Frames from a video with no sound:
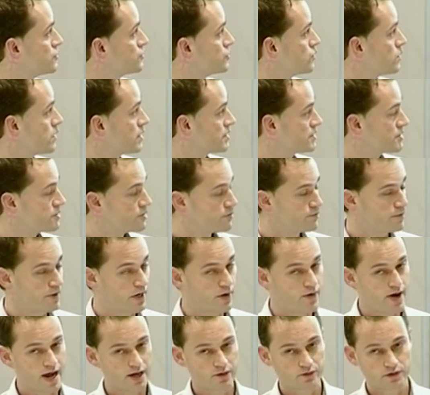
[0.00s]
towards the
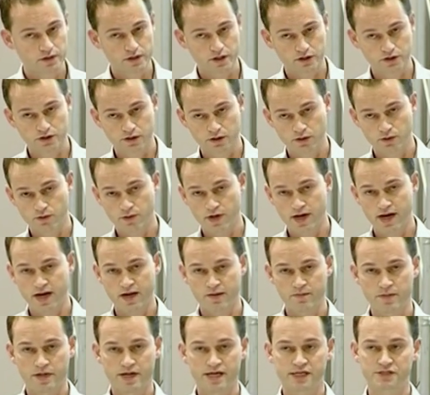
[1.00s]
periaqueductal gray,
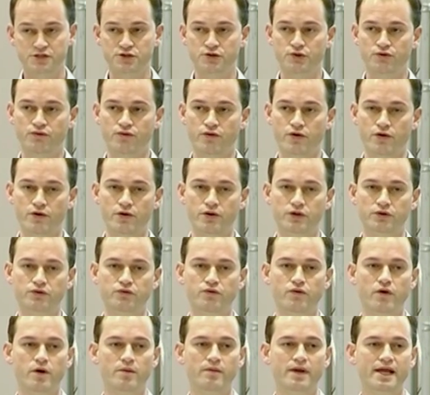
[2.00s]
but as you've heard
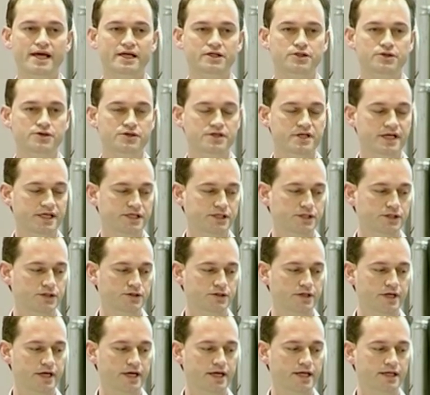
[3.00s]
from lectures
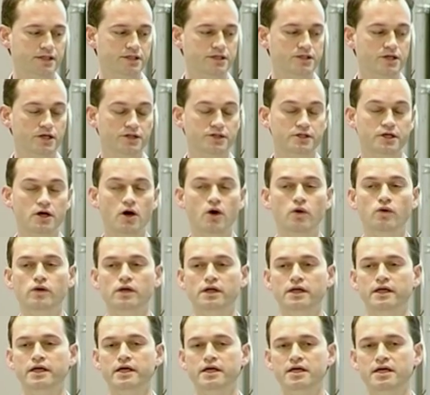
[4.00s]
yesterday, that's not the
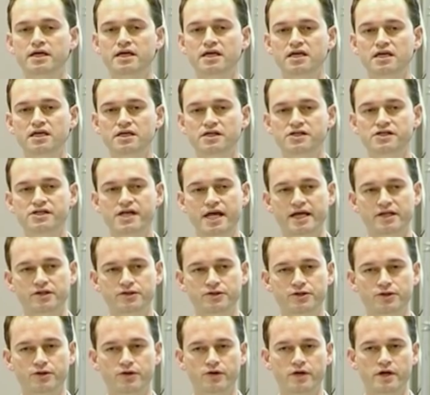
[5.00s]
only key
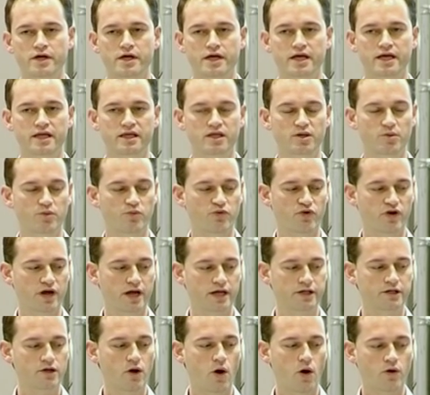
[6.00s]
center in the
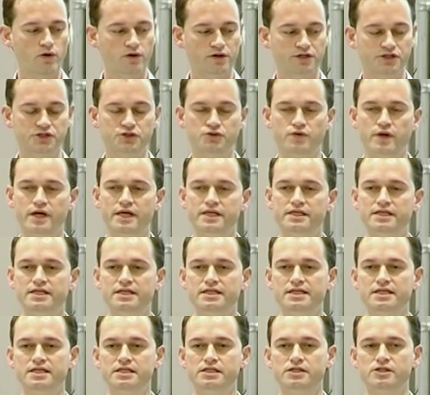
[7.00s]
brain orchestrating
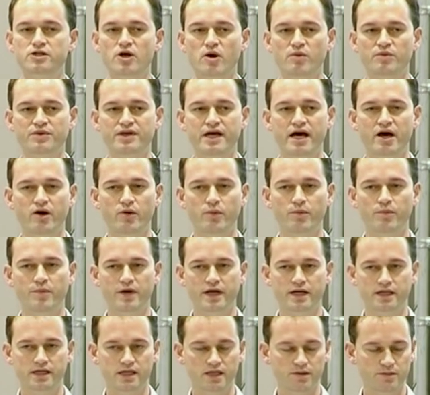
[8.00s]
these top-down
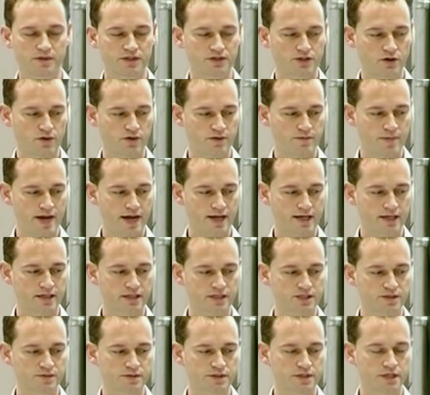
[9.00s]
pain inhibitory
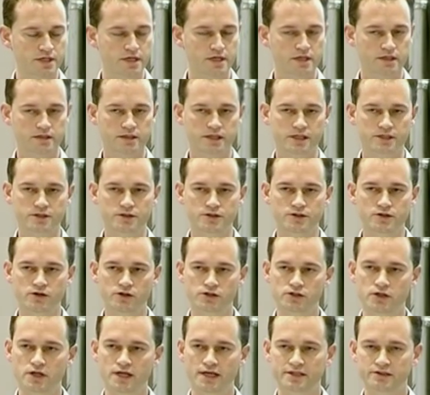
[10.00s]
mechanisms. There's a
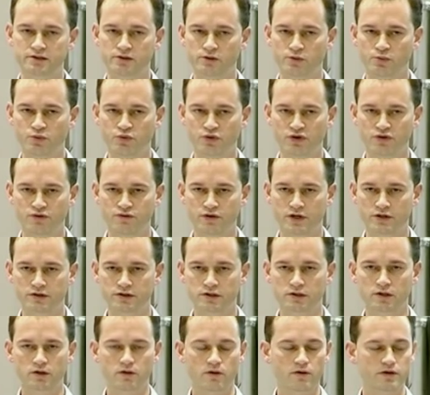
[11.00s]
dorsolateral
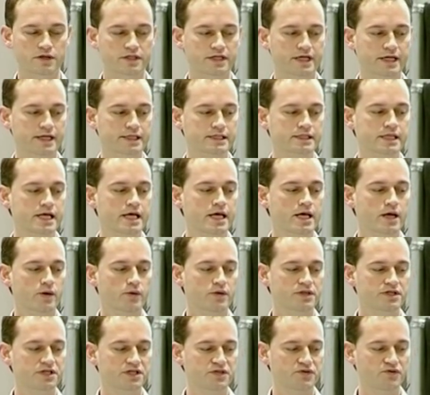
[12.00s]
prefrontal cortex,
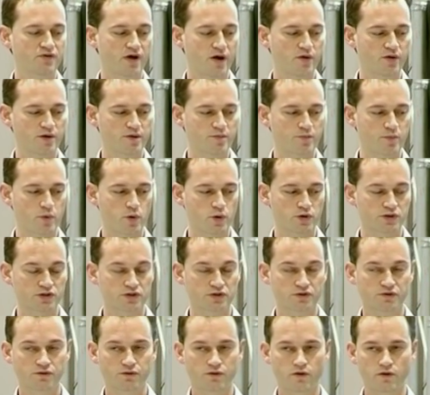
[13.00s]
which is very
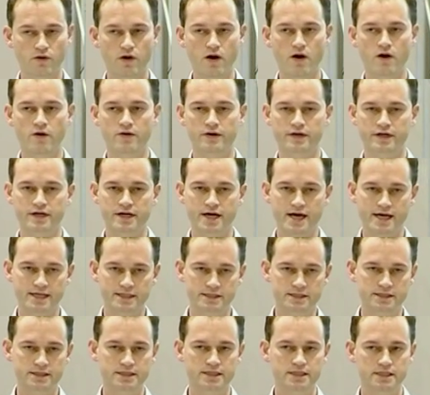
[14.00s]
important for
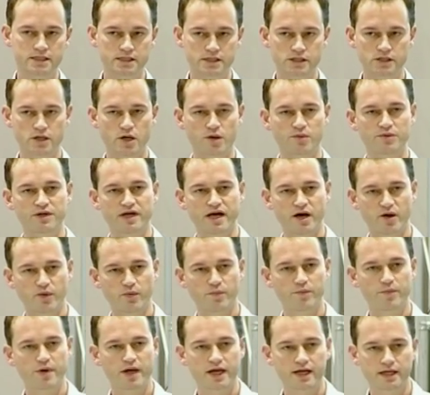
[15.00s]
organizing these top-down
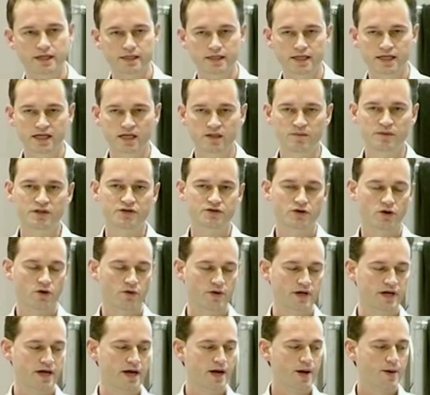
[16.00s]
pain
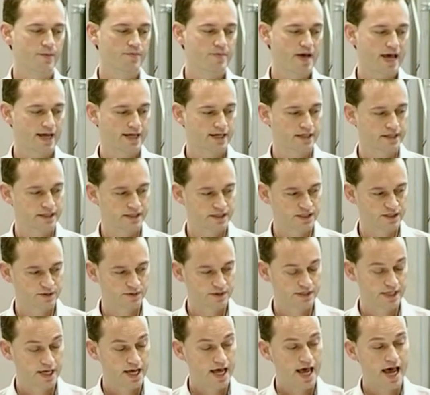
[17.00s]
inhibitory
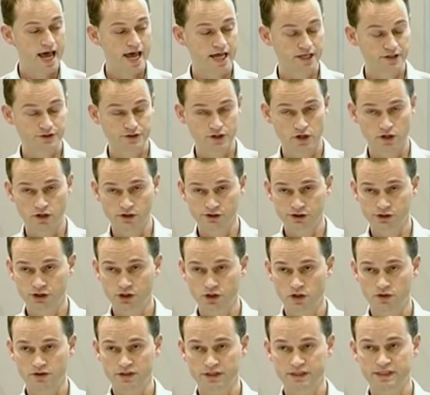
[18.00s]
mechanisms, and
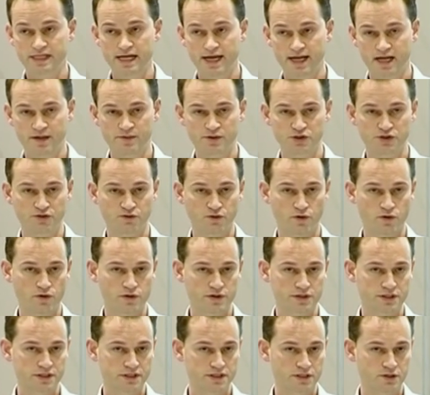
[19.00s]
also the thalamus, of
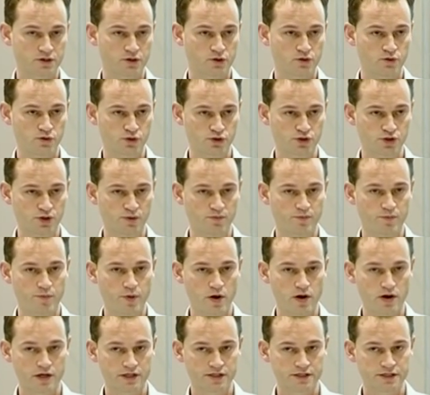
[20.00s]
course, is a crucial
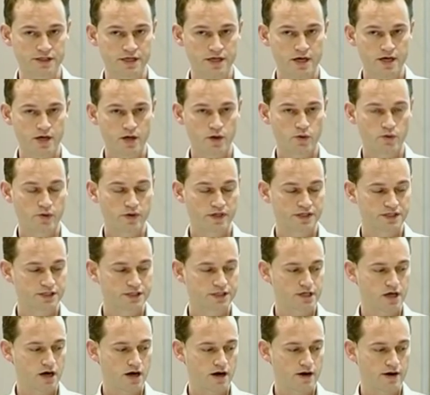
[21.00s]
part which
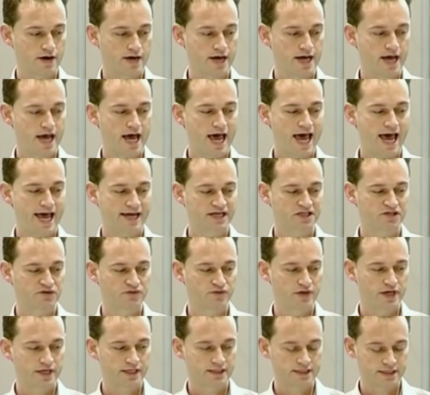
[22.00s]
are
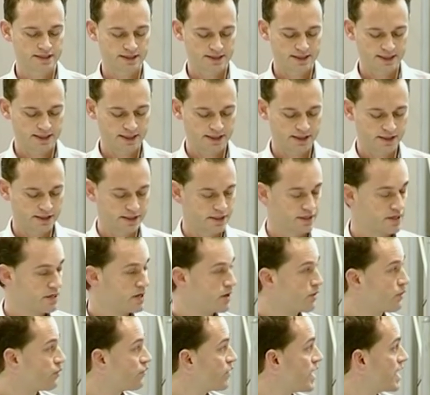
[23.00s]
activating these
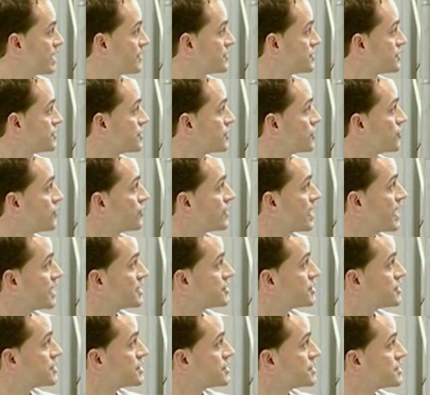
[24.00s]
red
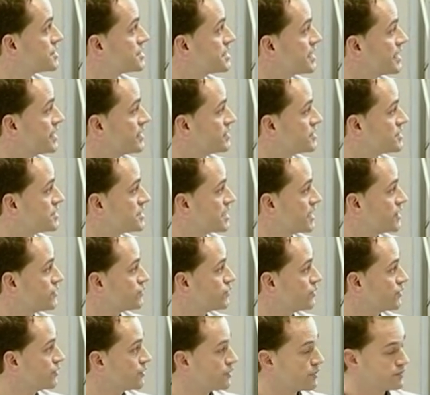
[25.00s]
connections in the
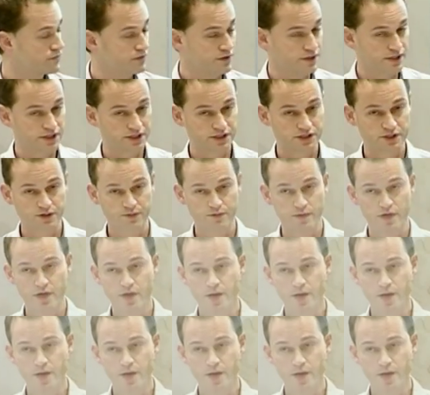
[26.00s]
central nervous system,